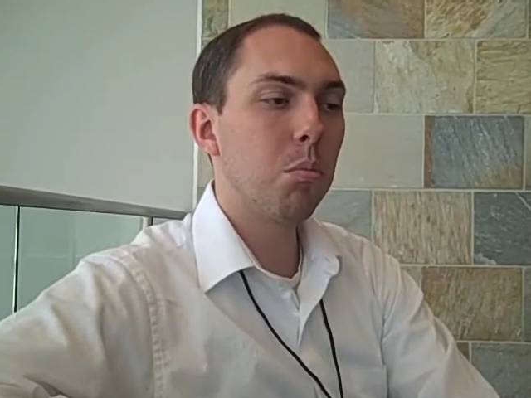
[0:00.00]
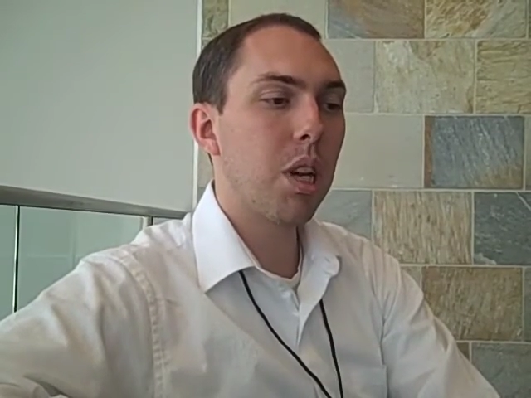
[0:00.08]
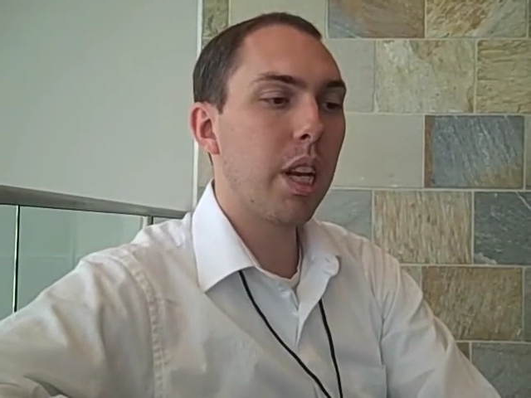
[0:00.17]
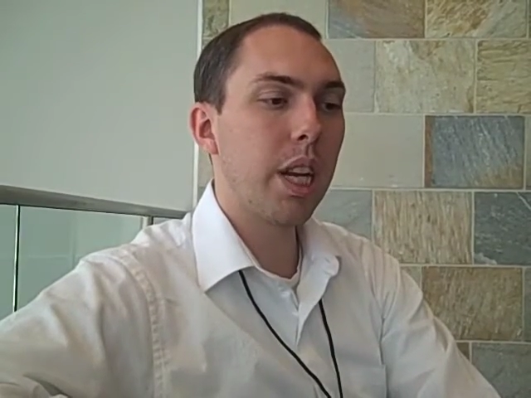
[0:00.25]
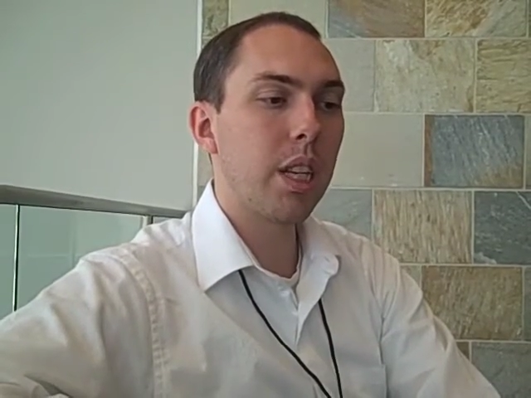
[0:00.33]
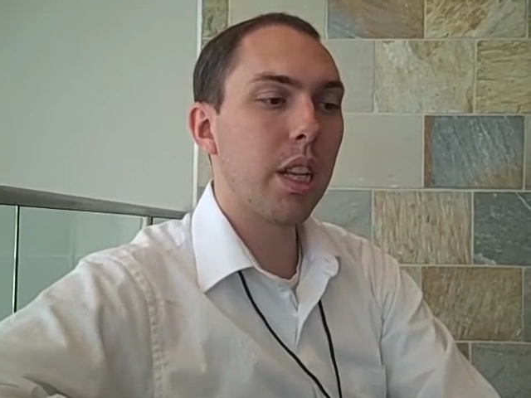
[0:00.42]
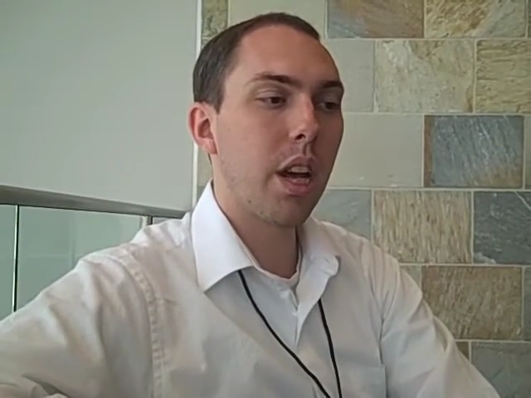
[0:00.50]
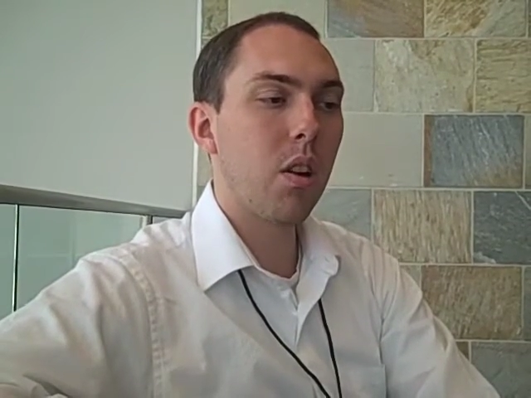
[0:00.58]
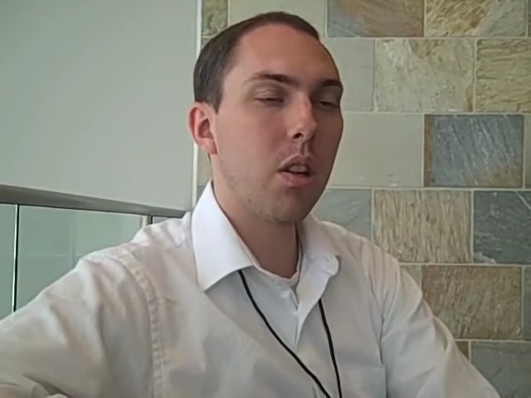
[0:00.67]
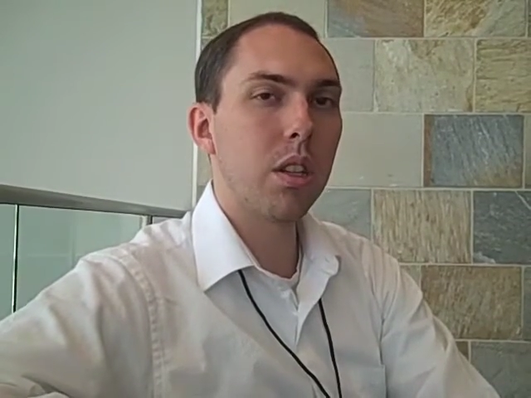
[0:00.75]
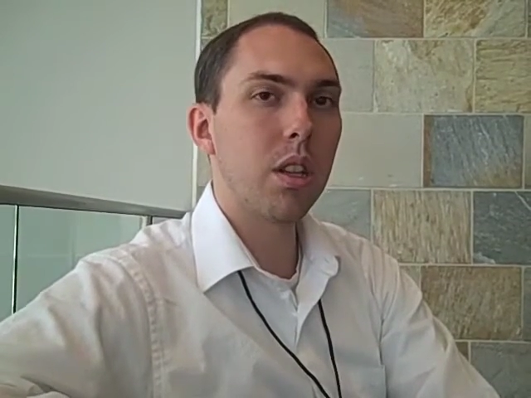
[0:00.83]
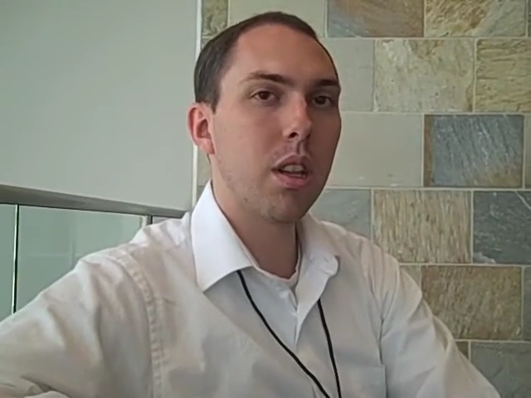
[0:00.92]
connected that
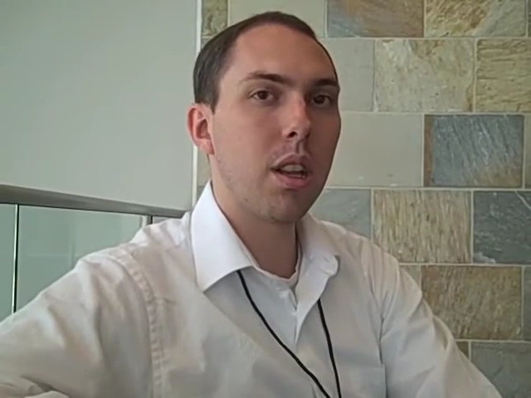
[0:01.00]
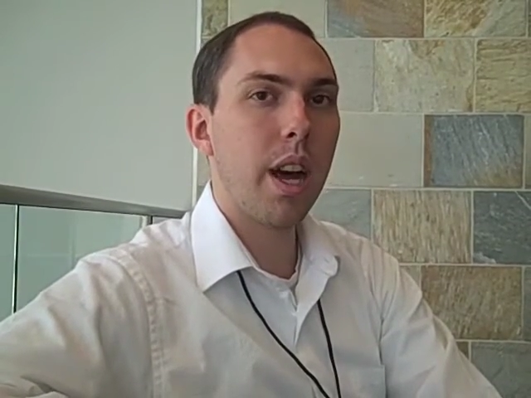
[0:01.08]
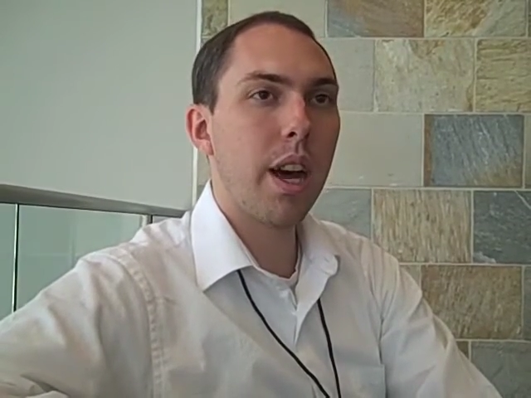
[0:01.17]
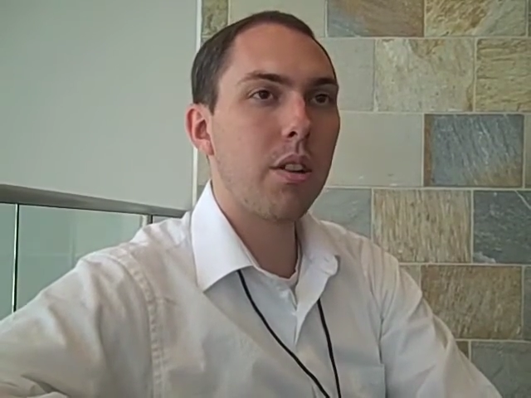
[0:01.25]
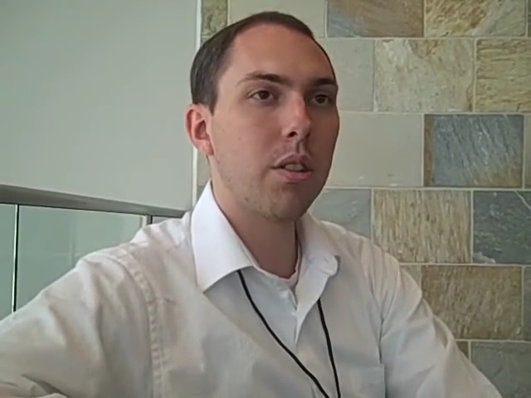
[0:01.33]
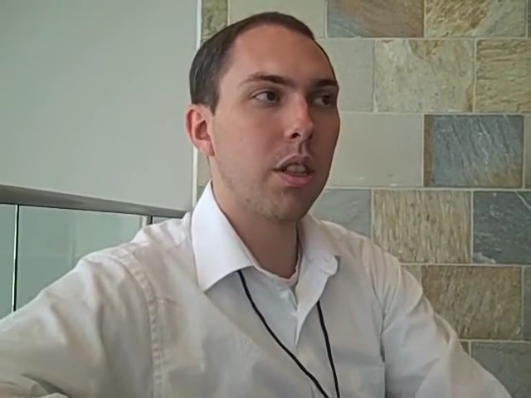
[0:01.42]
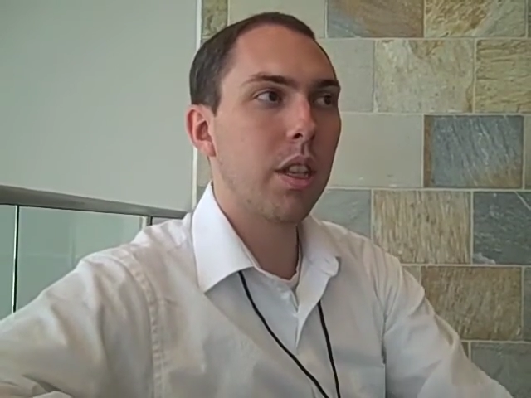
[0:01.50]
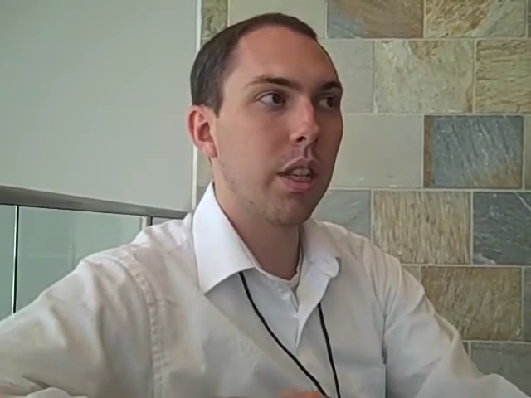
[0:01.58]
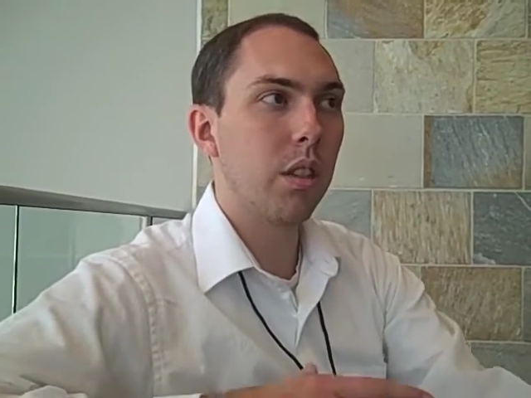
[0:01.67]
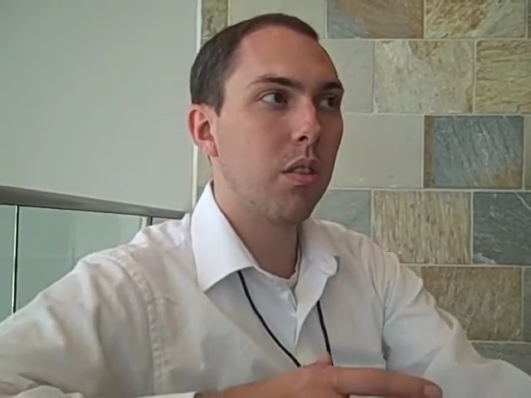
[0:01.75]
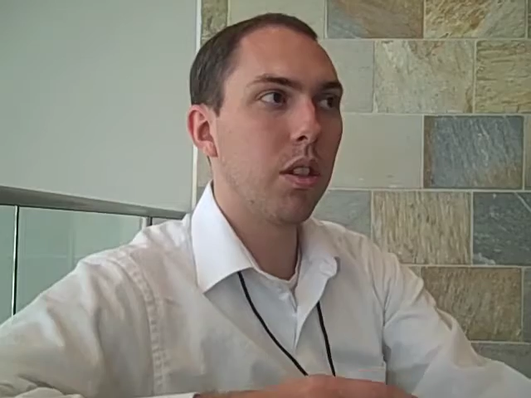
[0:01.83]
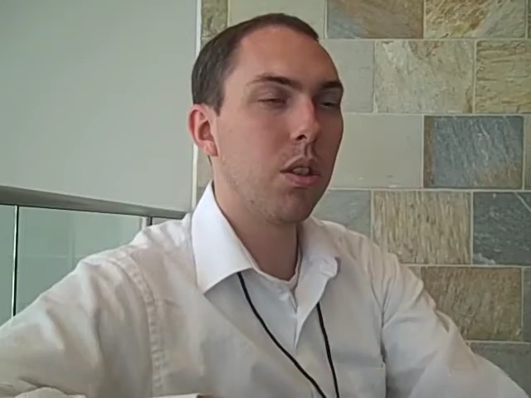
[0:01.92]
all into the cloud and
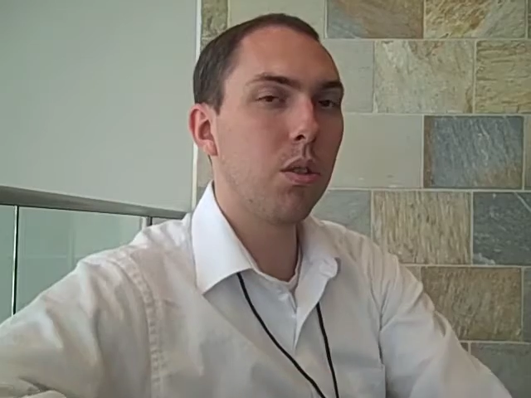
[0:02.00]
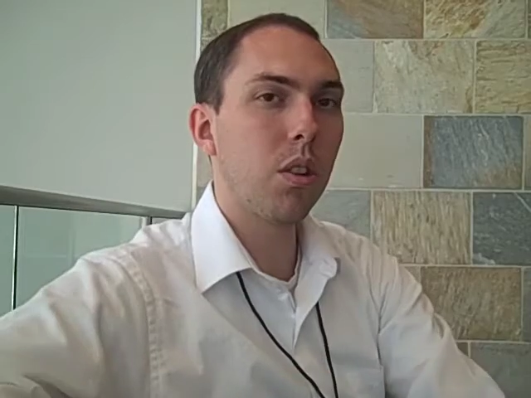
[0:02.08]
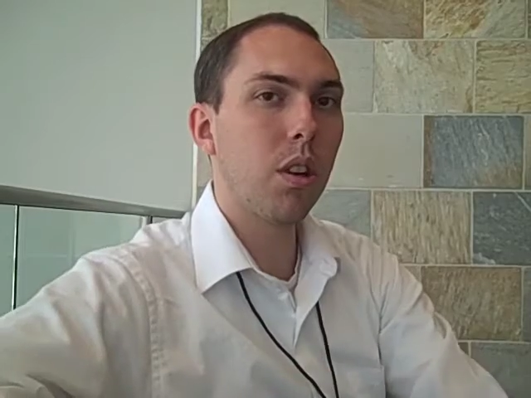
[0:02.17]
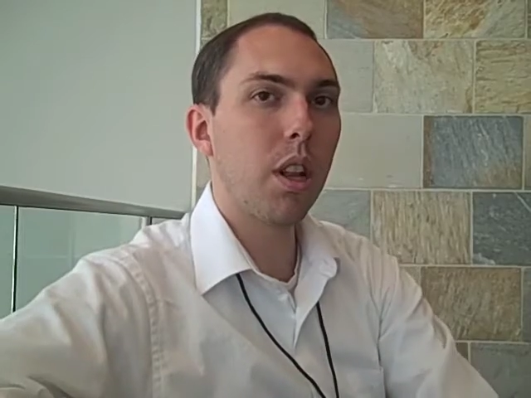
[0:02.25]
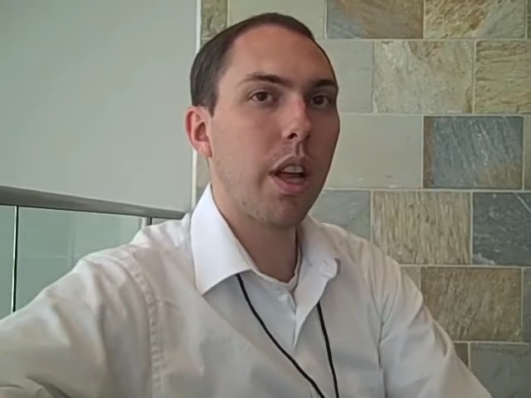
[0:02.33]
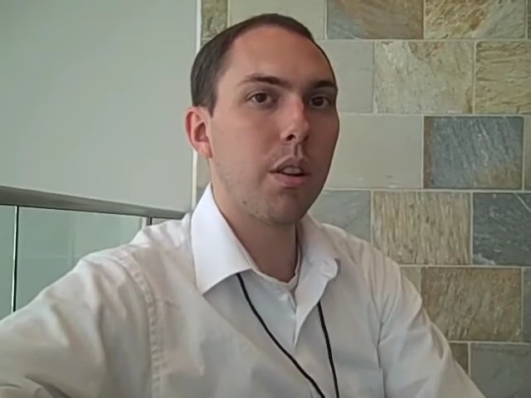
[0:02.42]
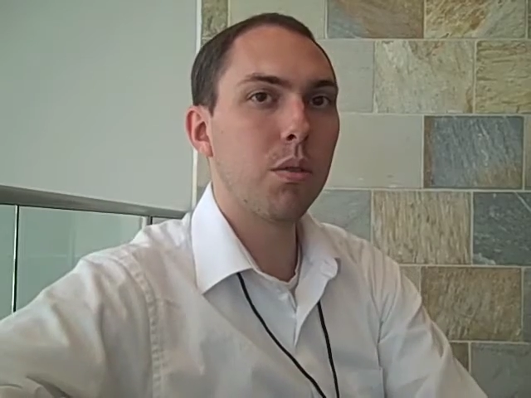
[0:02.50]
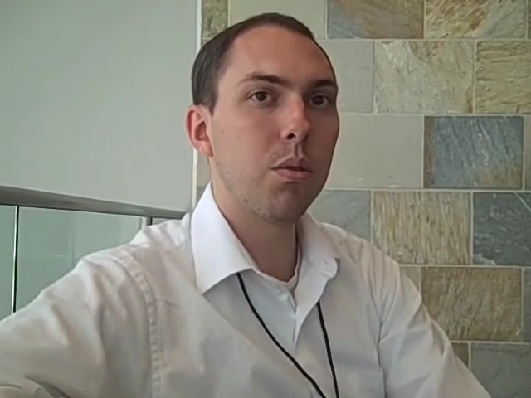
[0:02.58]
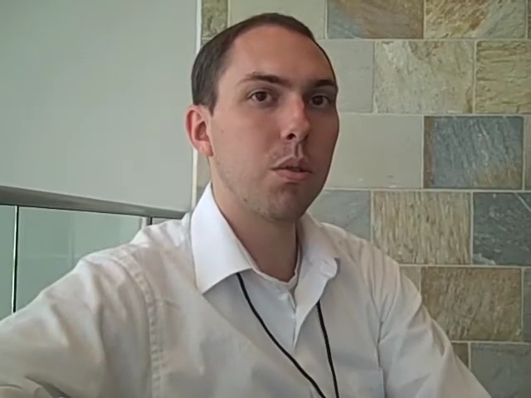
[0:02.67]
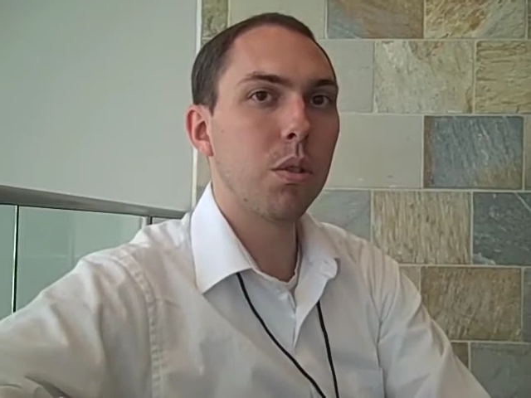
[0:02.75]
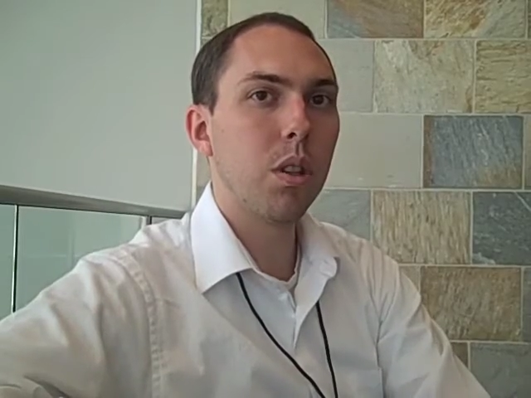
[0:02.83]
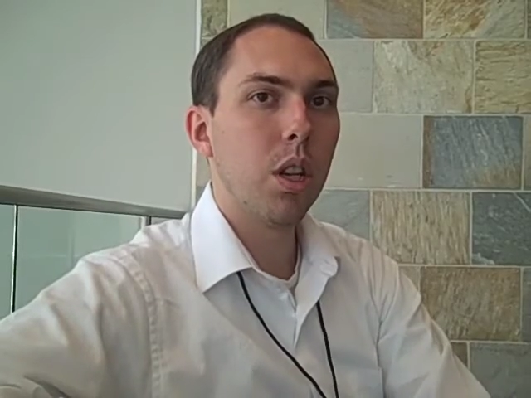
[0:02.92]
they, they use our cloud
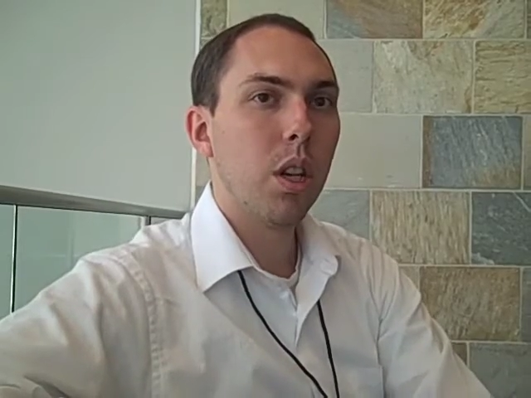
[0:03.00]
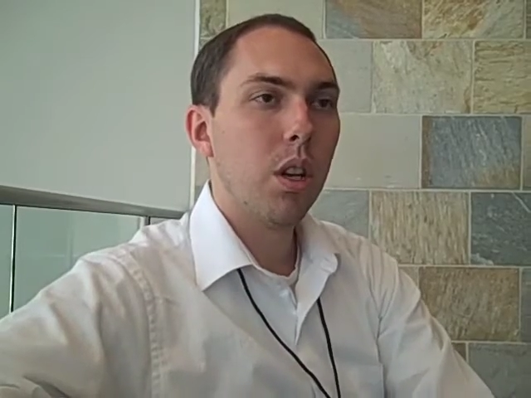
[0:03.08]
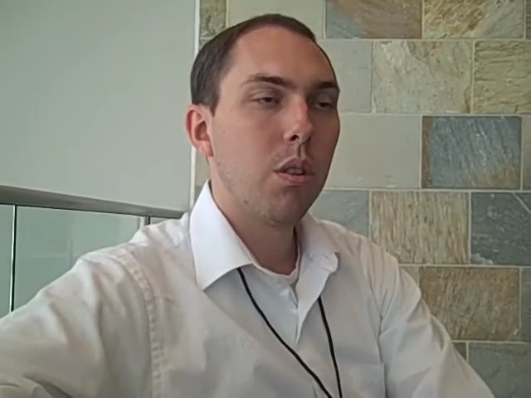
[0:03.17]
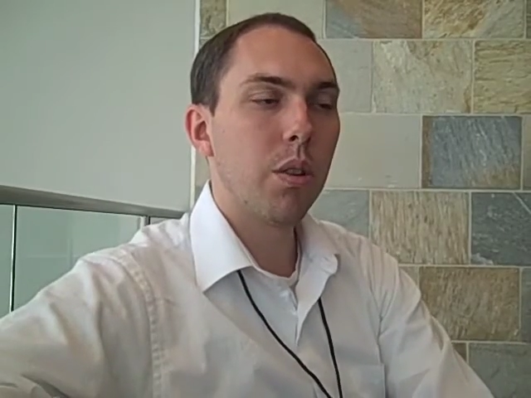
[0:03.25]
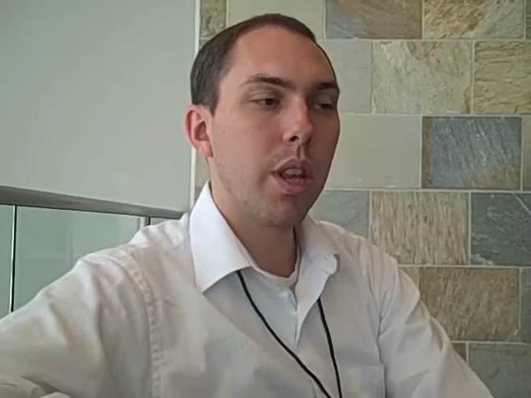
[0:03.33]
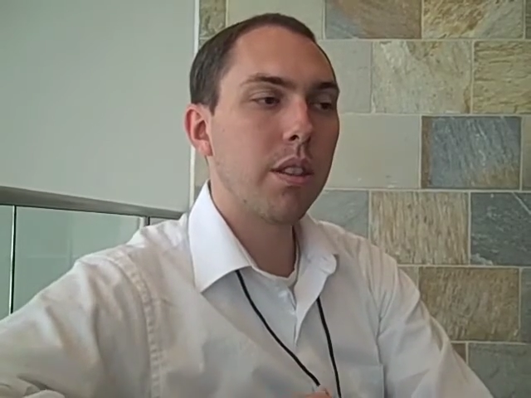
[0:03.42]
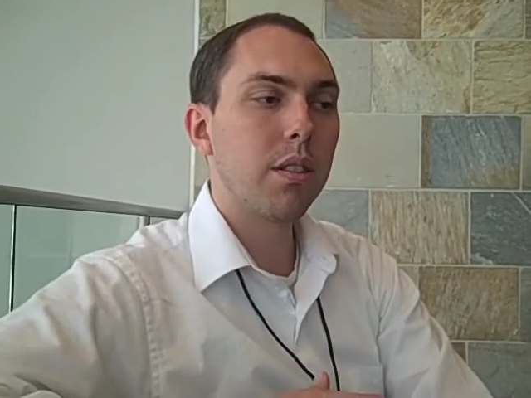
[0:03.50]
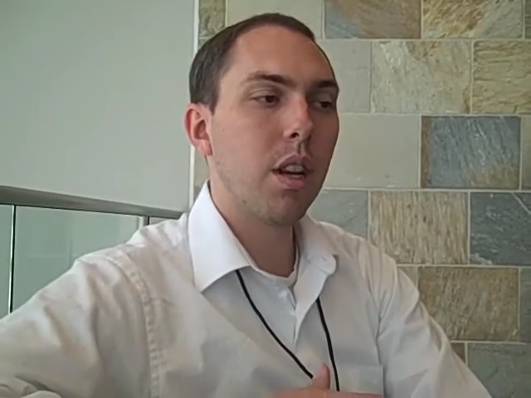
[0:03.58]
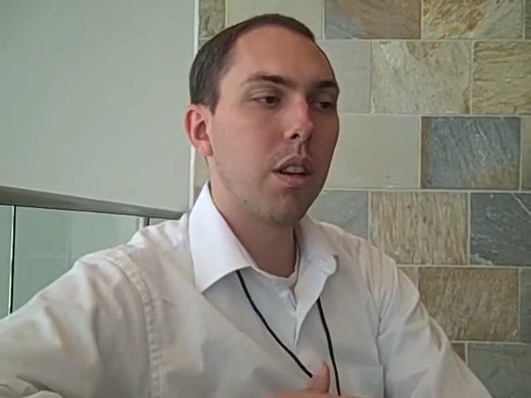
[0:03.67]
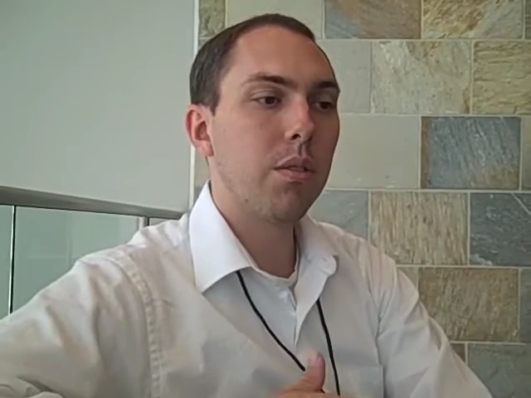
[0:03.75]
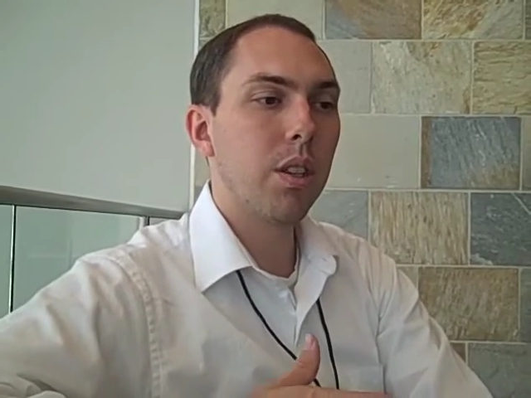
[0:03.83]
for, for that stuff.